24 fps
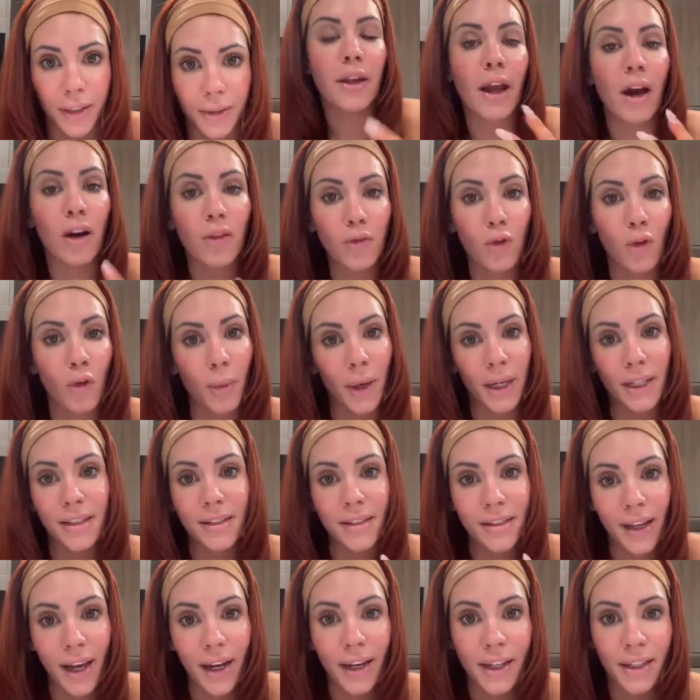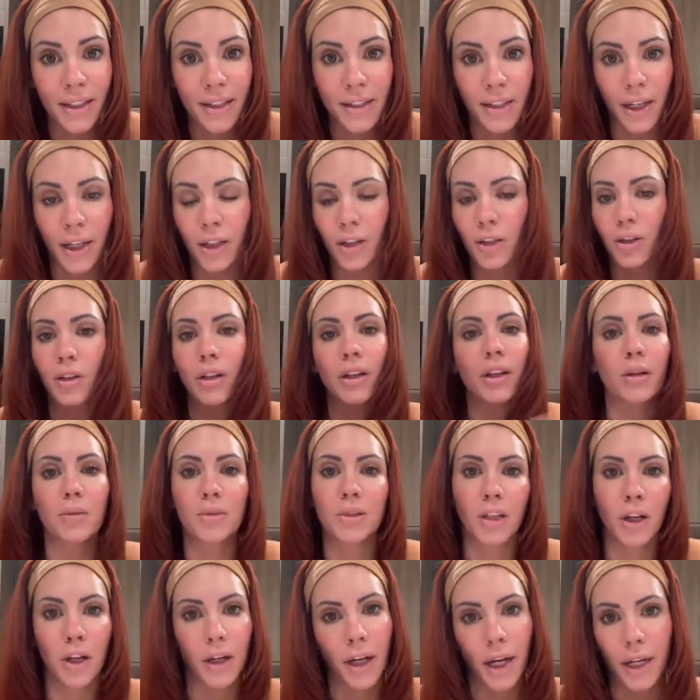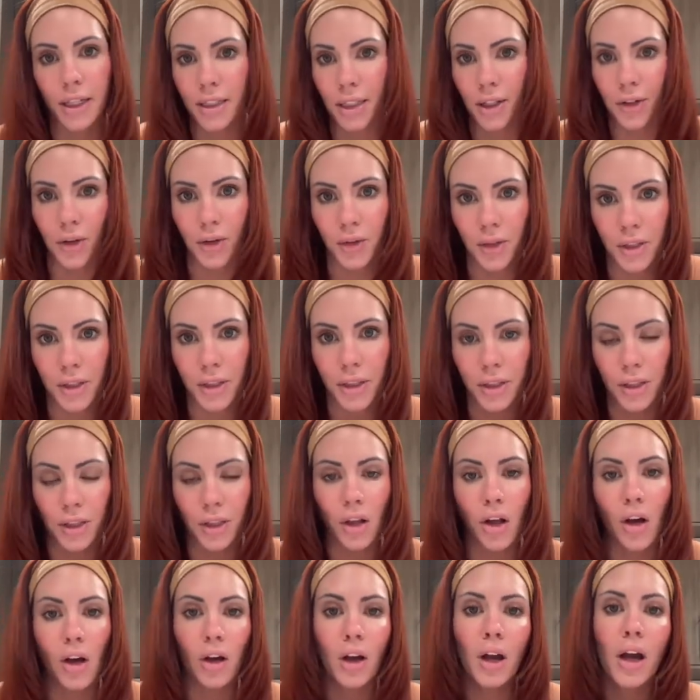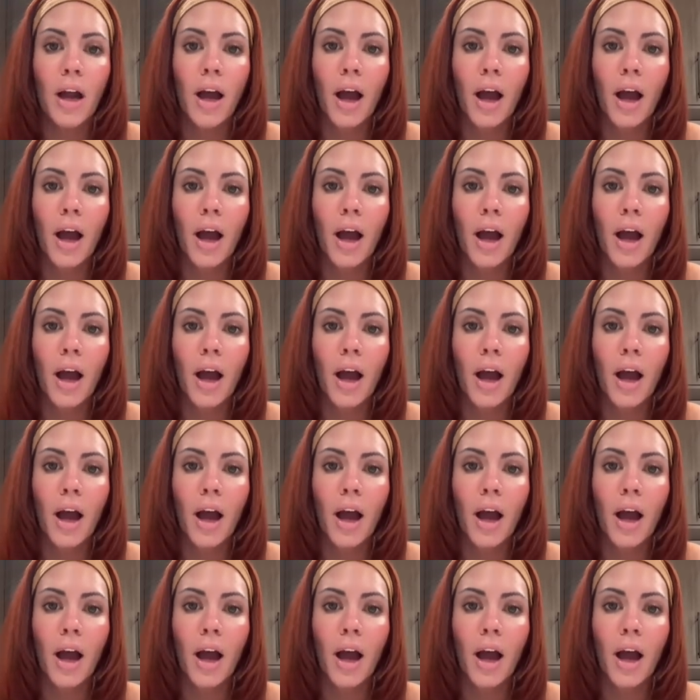Now for my second cycle, and I'm sorry guys, I know this is long,